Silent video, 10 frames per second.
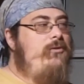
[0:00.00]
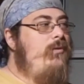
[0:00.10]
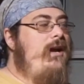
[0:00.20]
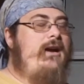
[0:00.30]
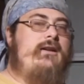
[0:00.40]

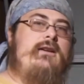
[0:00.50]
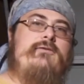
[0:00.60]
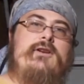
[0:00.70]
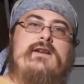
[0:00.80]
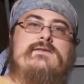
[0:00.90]
created
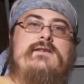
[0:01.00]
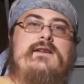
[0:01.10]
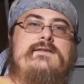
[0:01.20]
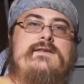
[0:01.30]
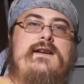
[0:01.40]
if it doesn't
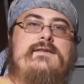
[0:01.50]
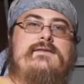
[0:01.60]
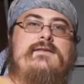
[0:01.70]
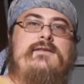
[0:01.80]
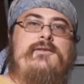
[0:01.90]

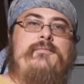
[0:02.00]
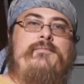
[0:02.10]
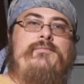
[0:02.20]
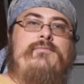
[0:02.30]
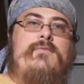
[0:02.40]
exist,
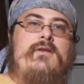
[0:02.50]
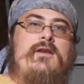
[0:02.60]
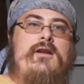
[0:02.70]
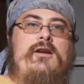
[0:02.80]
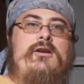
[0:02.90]

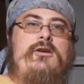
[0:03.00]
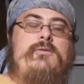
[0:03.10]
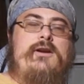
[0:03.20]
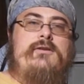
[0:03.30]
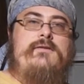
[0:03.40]

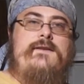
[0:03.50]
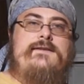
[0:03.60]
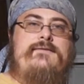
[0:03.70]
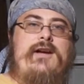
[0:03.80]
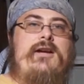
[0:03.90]
you enter
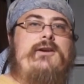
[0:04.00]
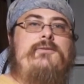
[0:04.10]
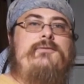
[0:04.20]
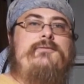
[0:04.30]
this value.